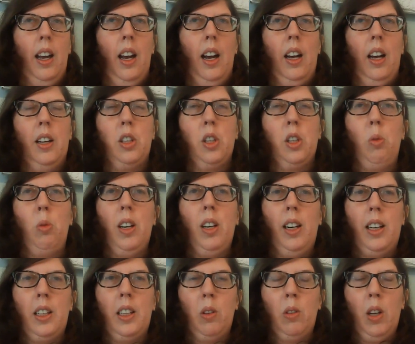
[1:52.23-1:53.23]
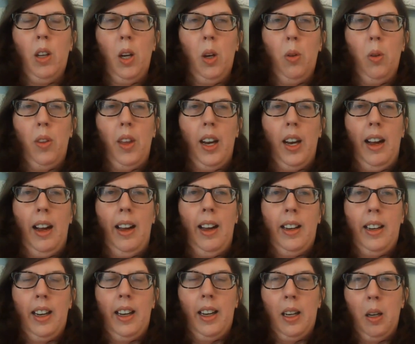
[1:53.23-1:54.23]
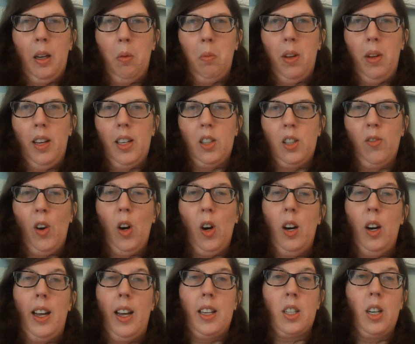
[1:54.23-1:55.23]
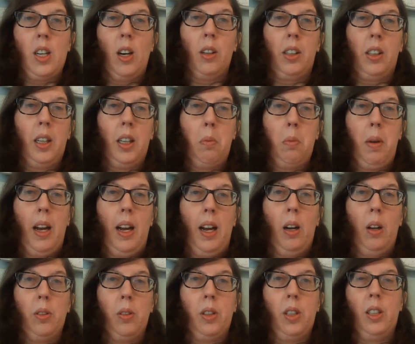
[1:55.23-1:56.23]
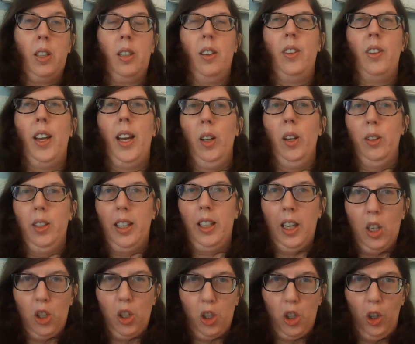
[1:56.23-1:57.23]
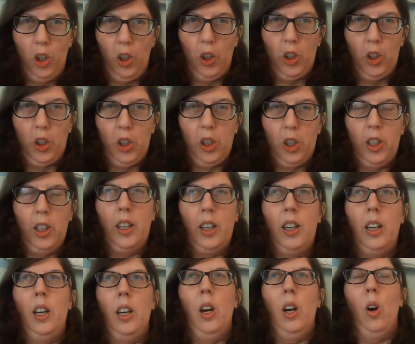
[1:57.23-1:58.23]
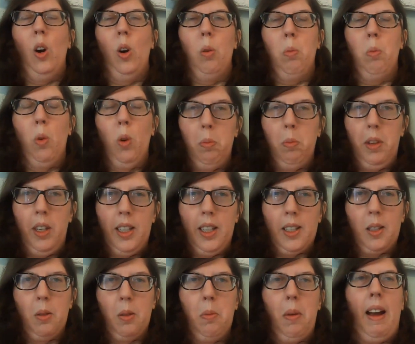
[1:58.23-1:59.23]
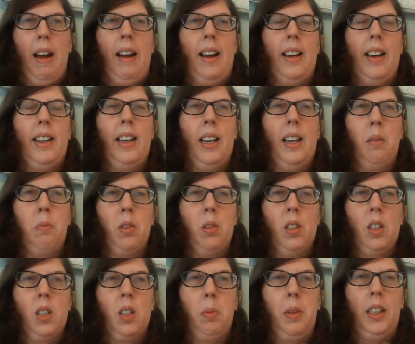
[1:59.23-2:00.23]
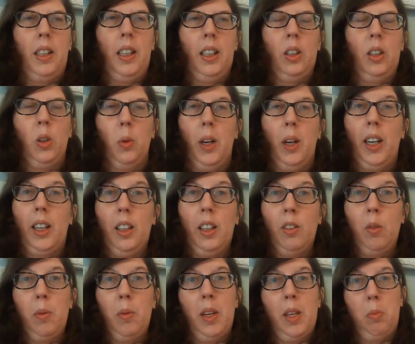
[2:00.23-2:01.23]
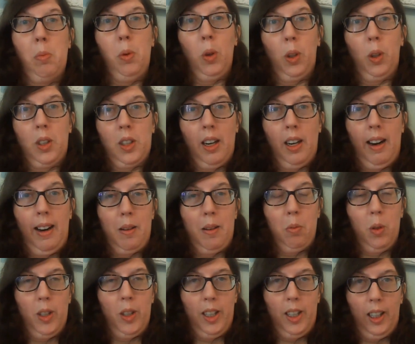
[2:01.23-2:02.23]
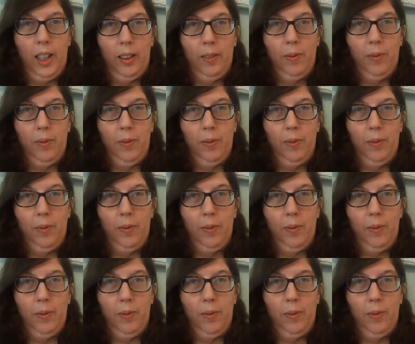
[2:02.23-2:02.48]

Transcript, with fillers: I uh, just want to let you know that I am, as far as talking about LDS Church, or Mormonism, I am speaking directly from these books that I am reading